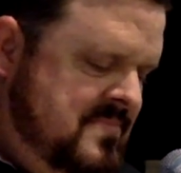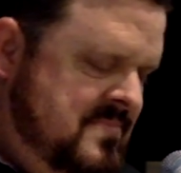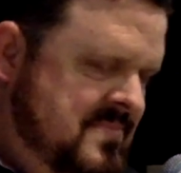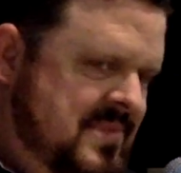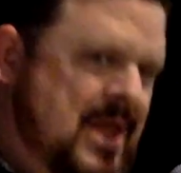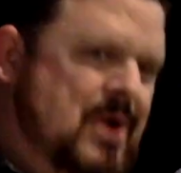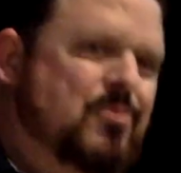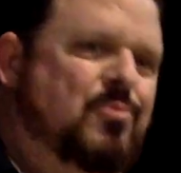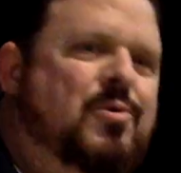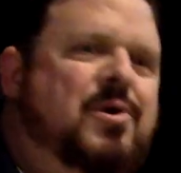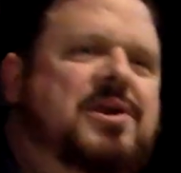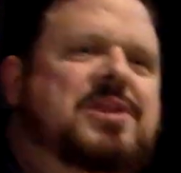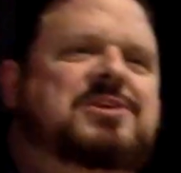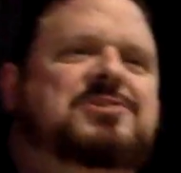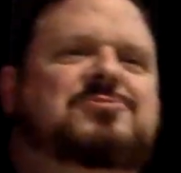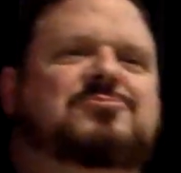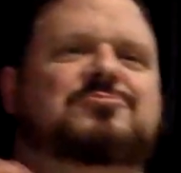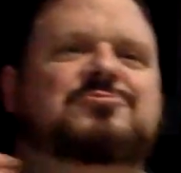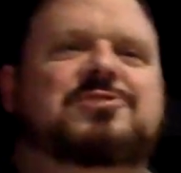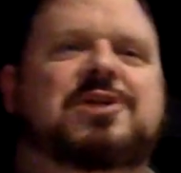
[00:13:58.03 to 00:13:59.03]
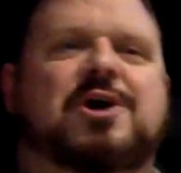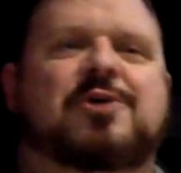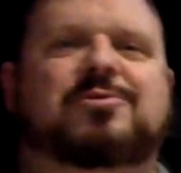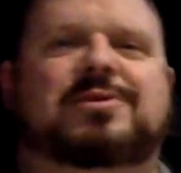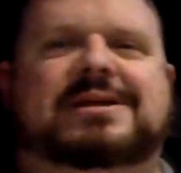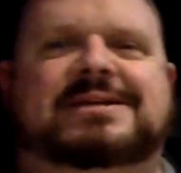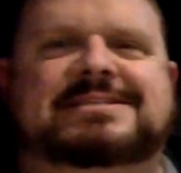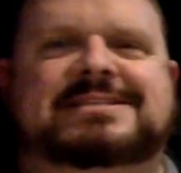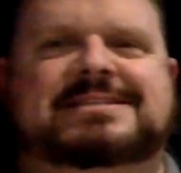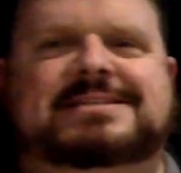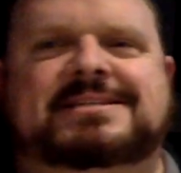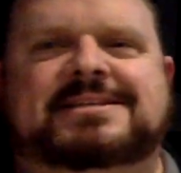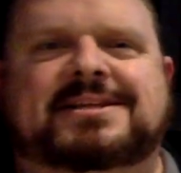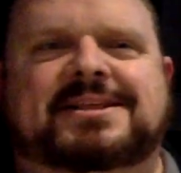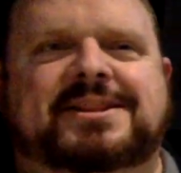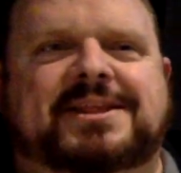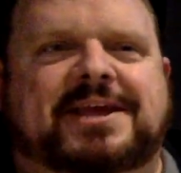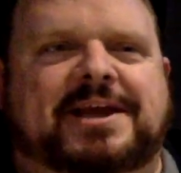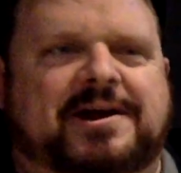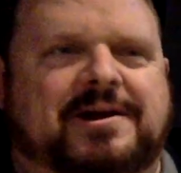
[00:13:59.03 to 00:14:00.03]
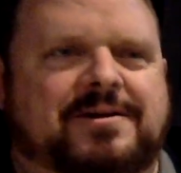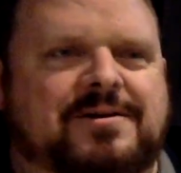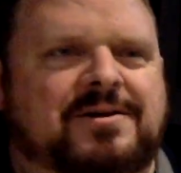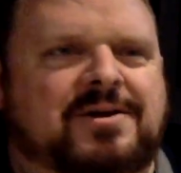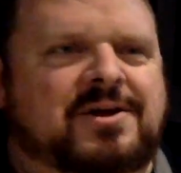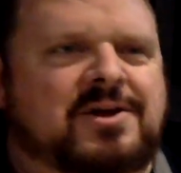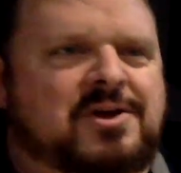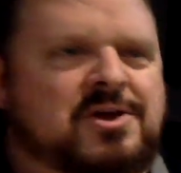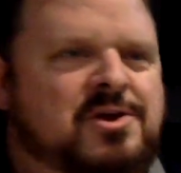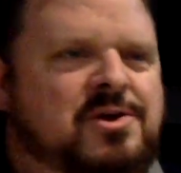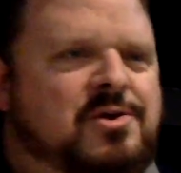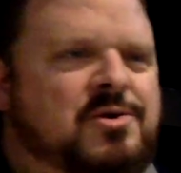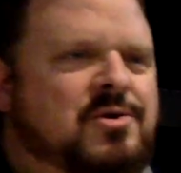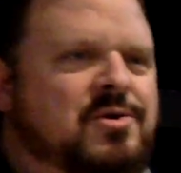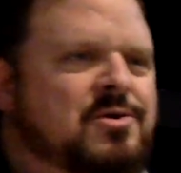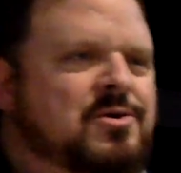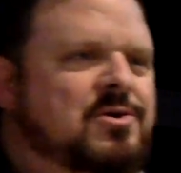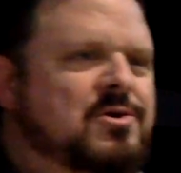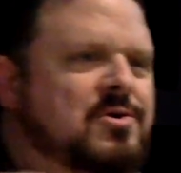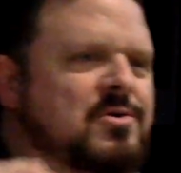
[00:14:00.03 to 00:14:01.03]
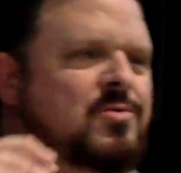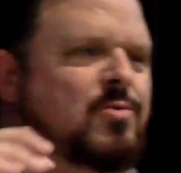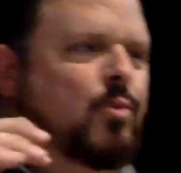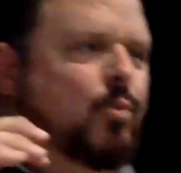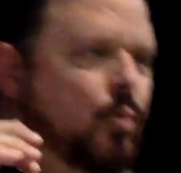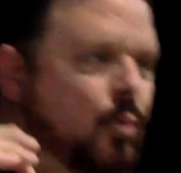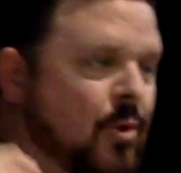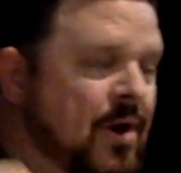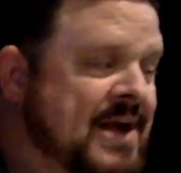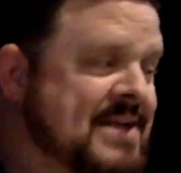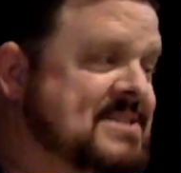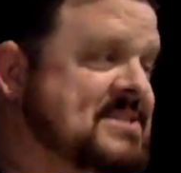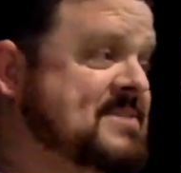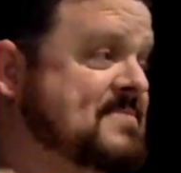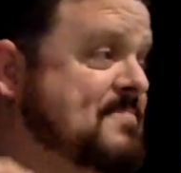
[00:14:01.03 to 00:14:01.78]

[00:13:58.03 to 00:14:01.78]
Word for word: now, what do you notice there? What's